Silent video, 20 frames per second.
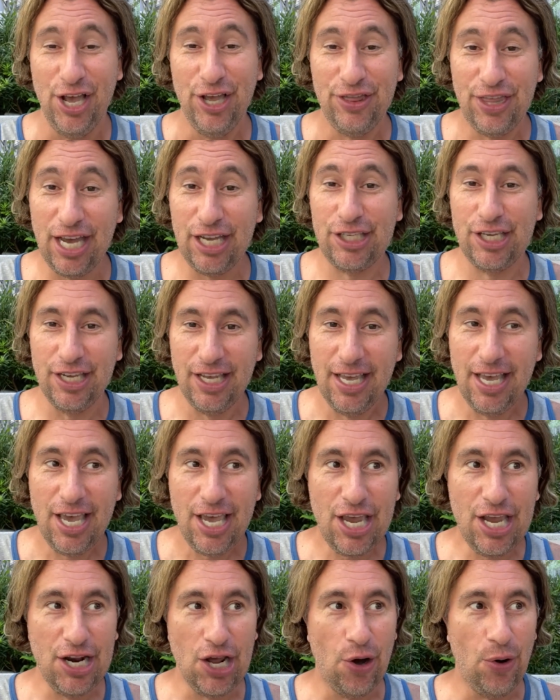That's,
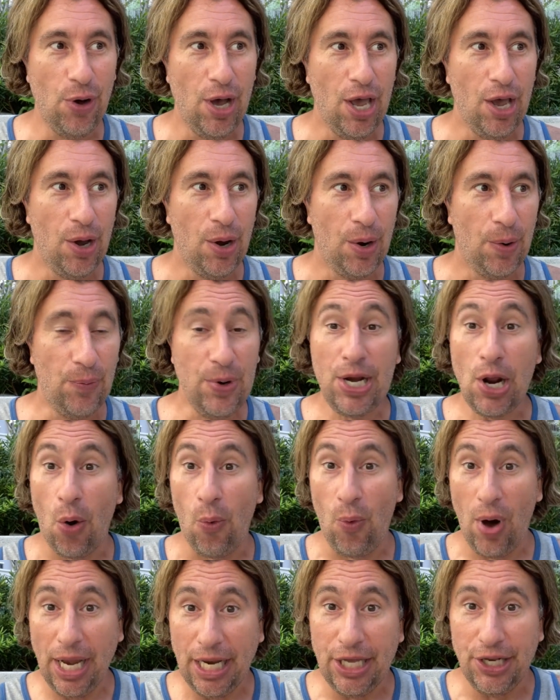you know, we don't
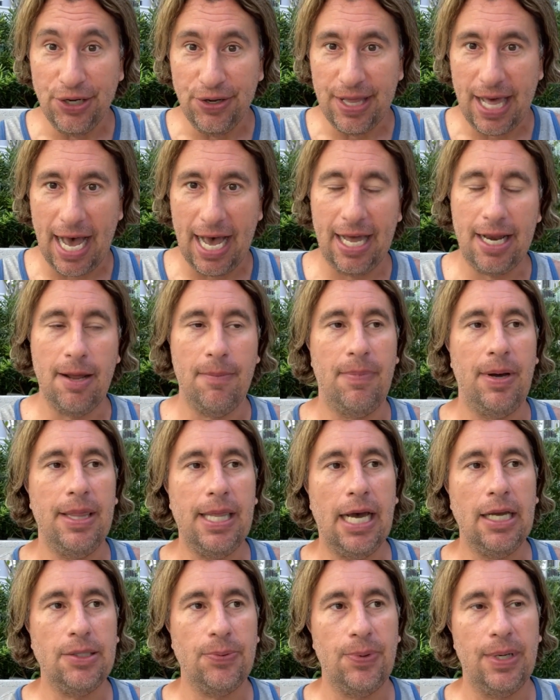want to do that, but
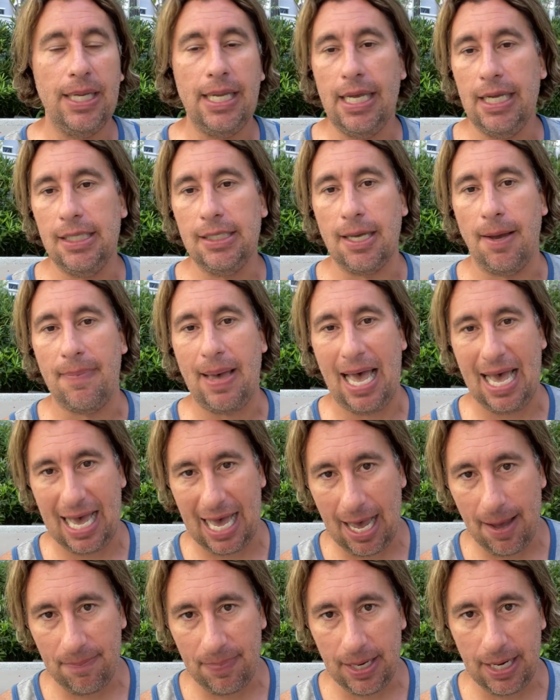that's what ends up
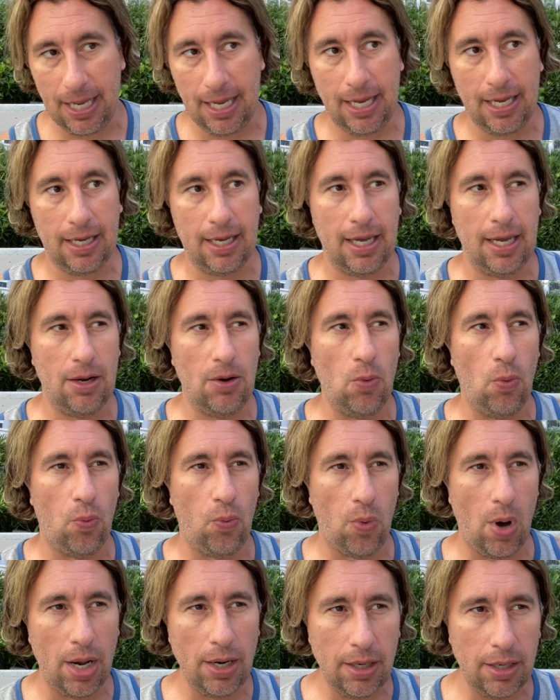happening. And
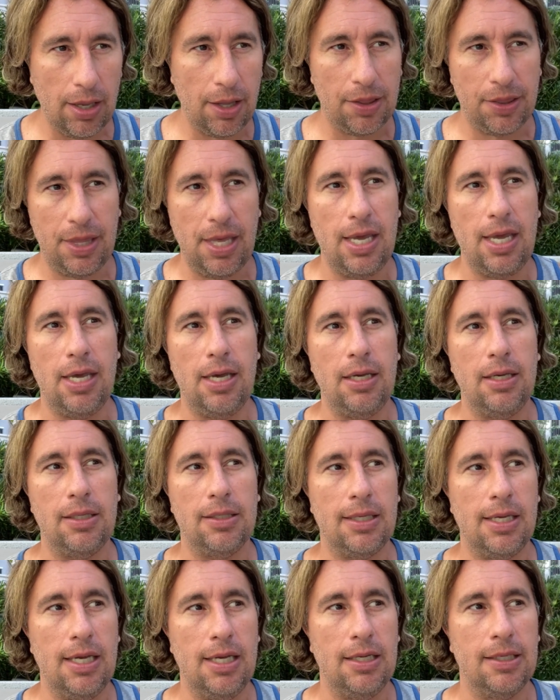one of the
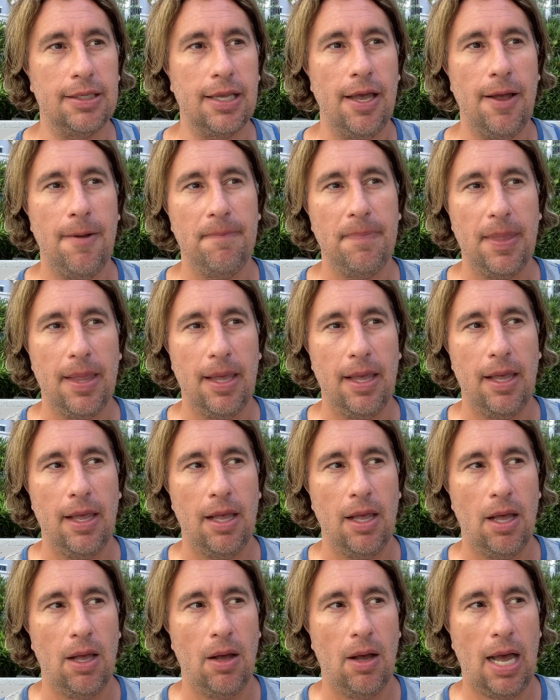things is
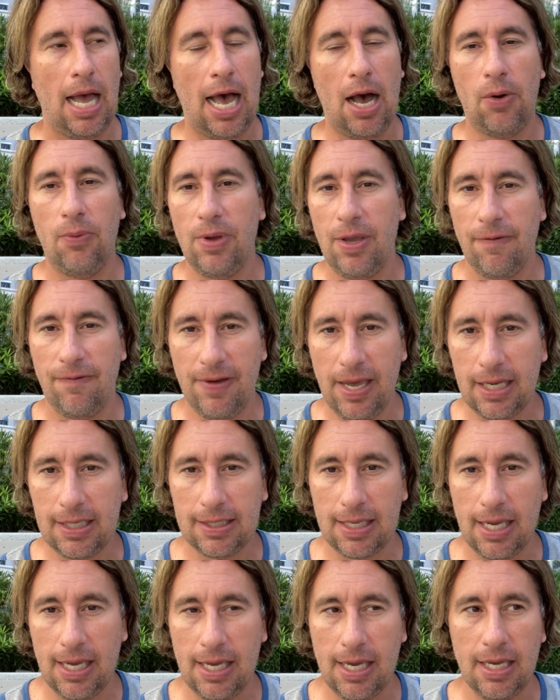how we fix
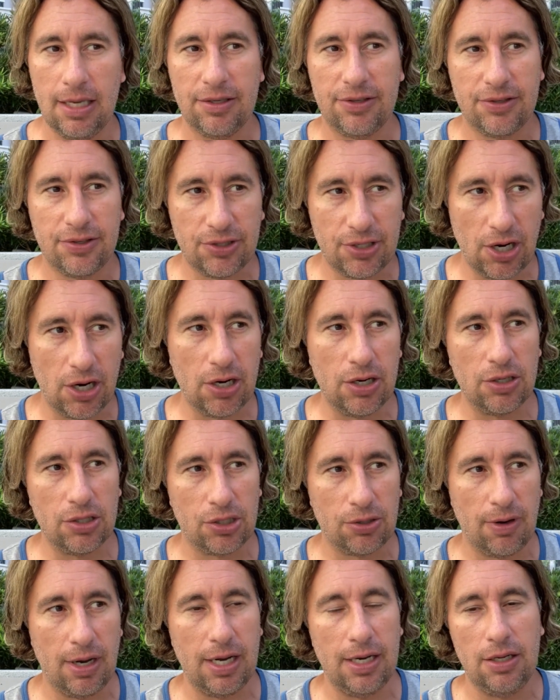it is start
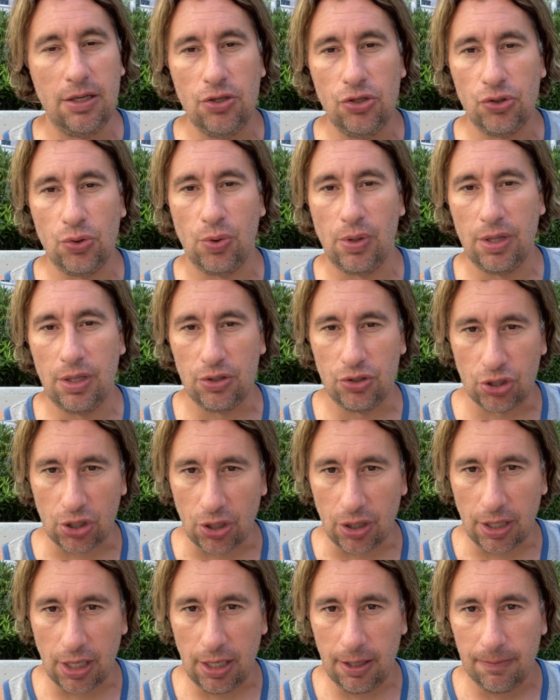trying to enjoy the
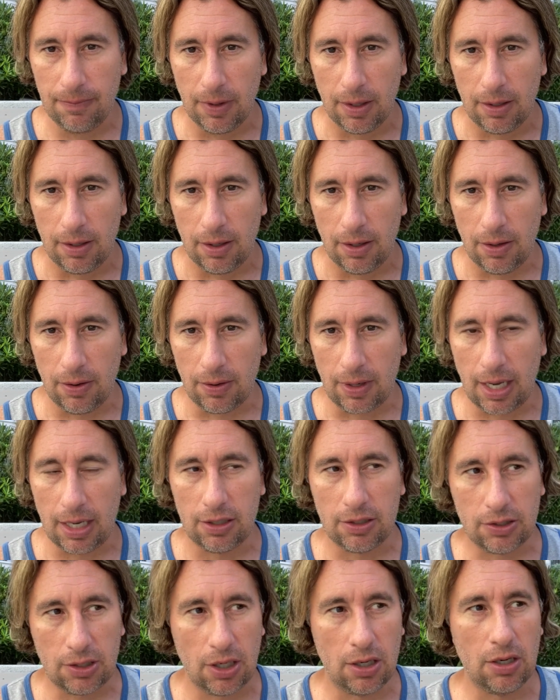journey. Okay,
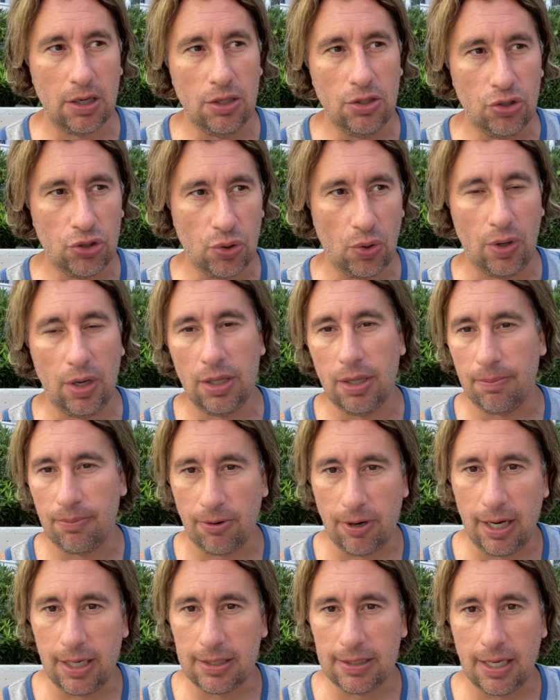start enjoying the
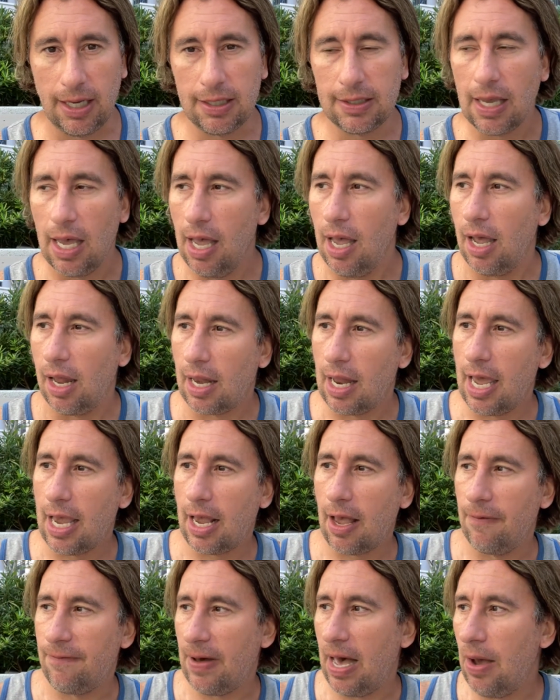process. Like
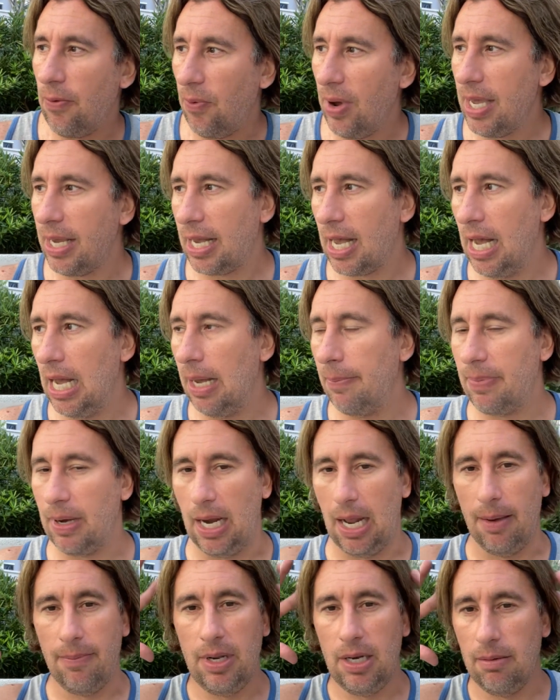if I wake up
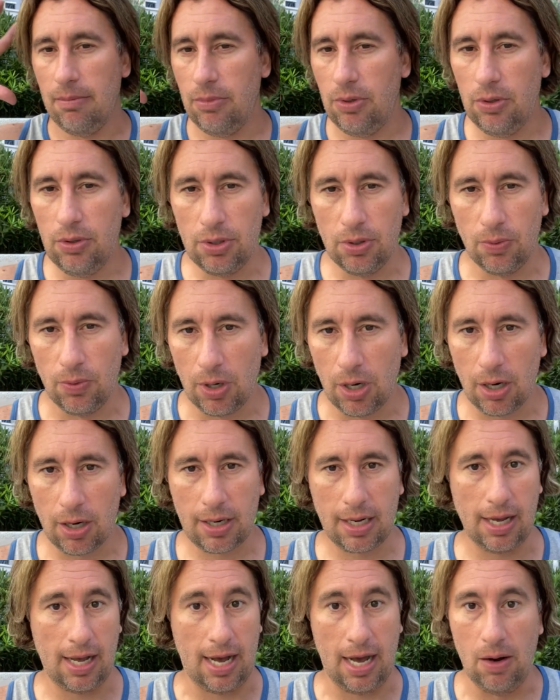and I'm in the mood to
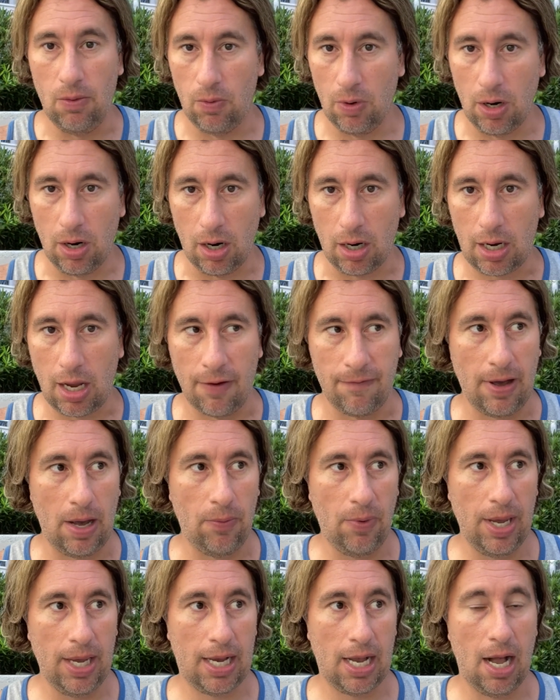work, I work. If I
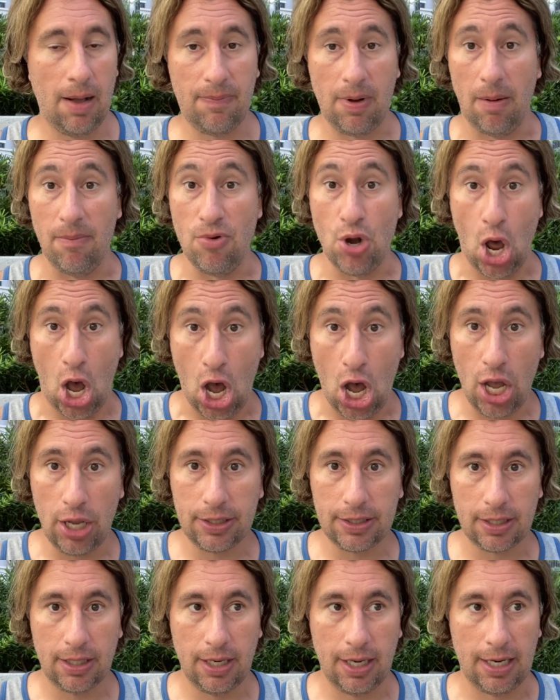wake up, I'm
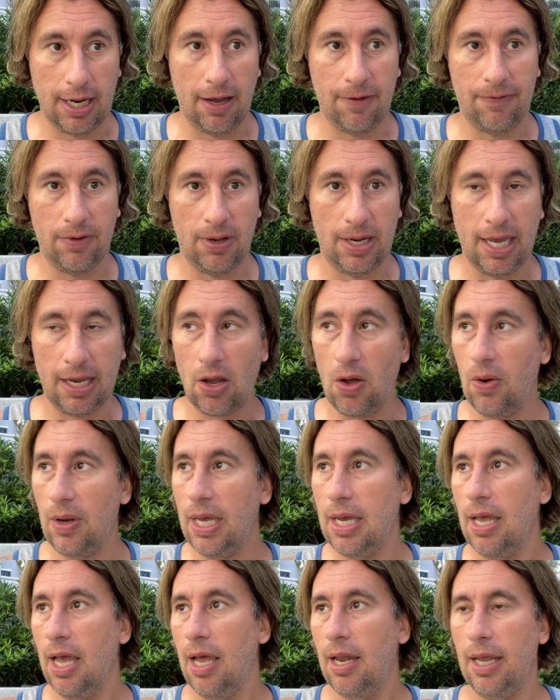not, and I feel like,
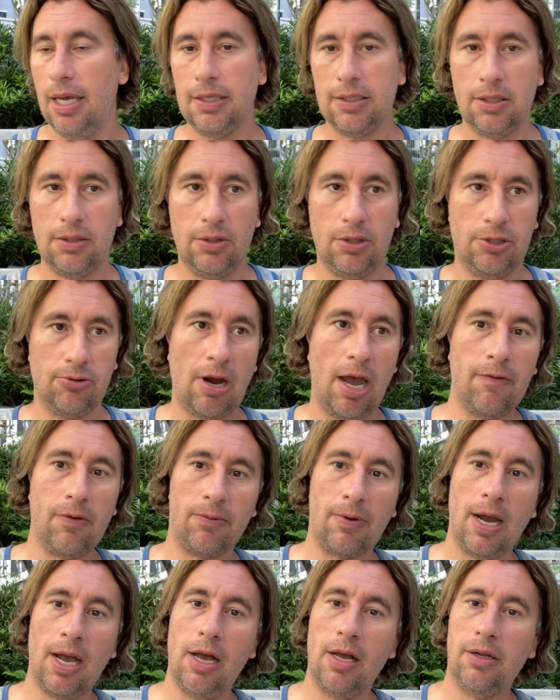oh, let's drive
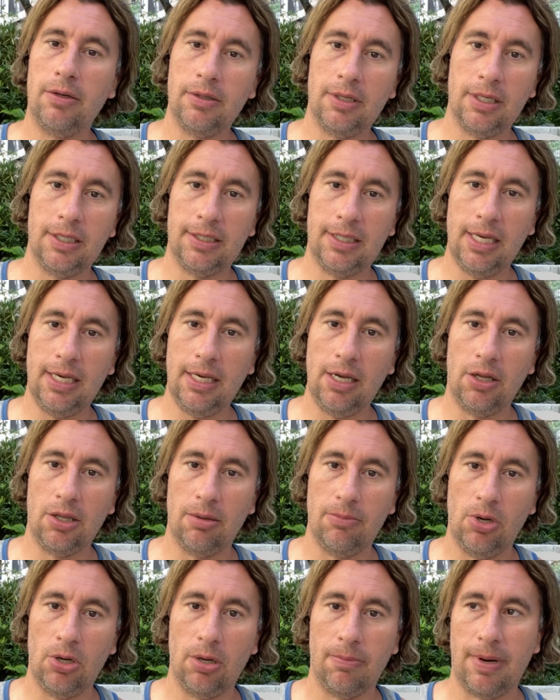around the city on the
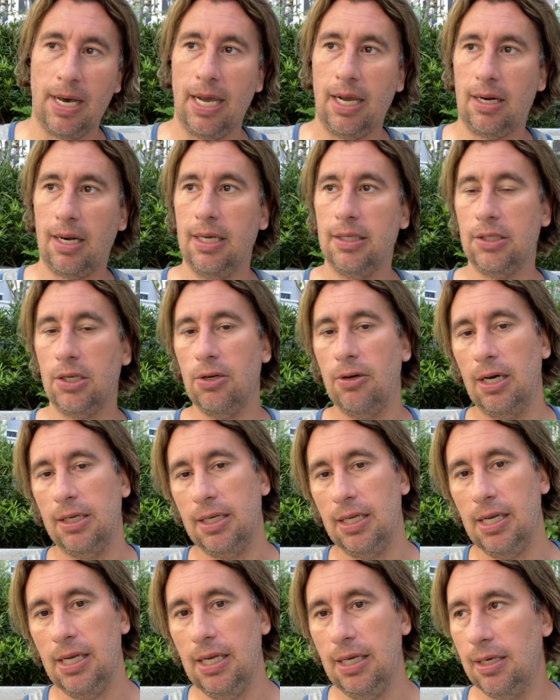motorbike. Let's go out
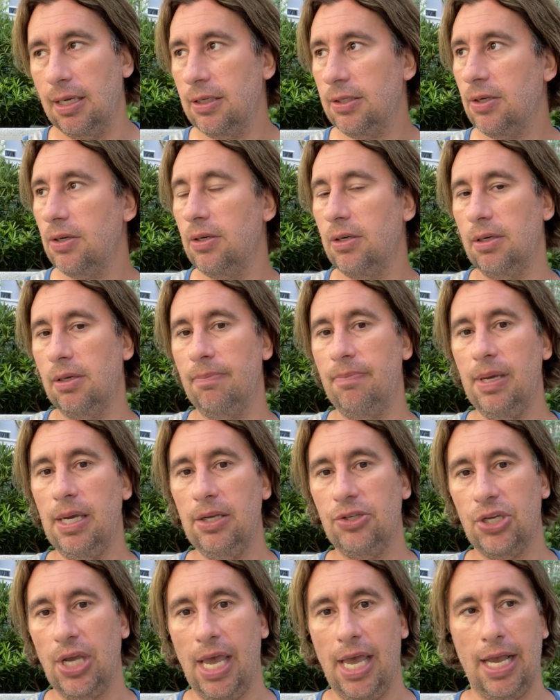to eat. Let's go to the
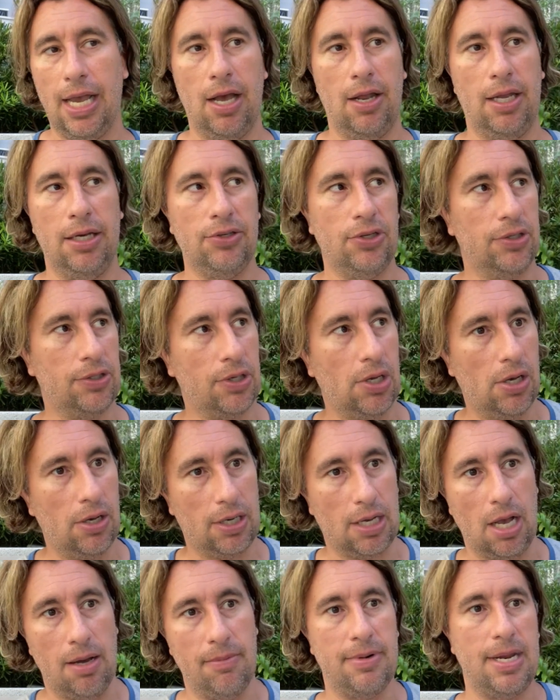beach and hang out. Let's just
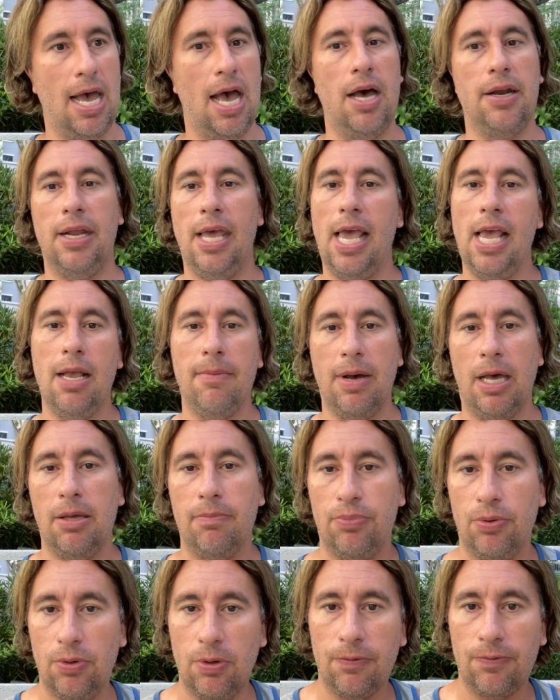come down and hang by the
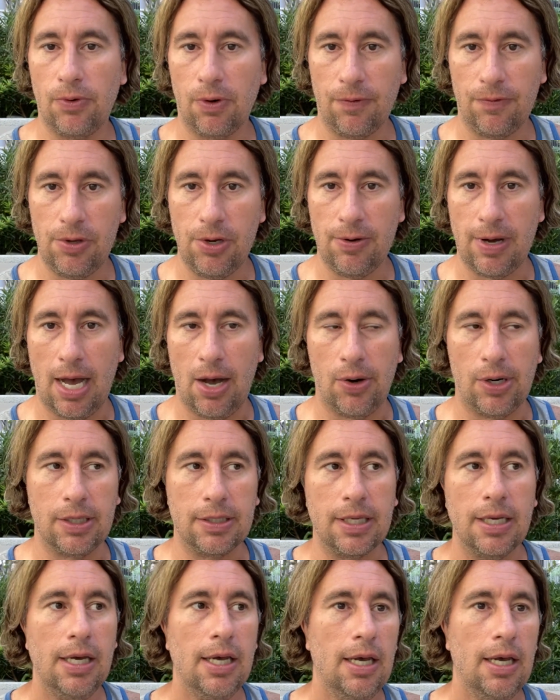pool for a few hours.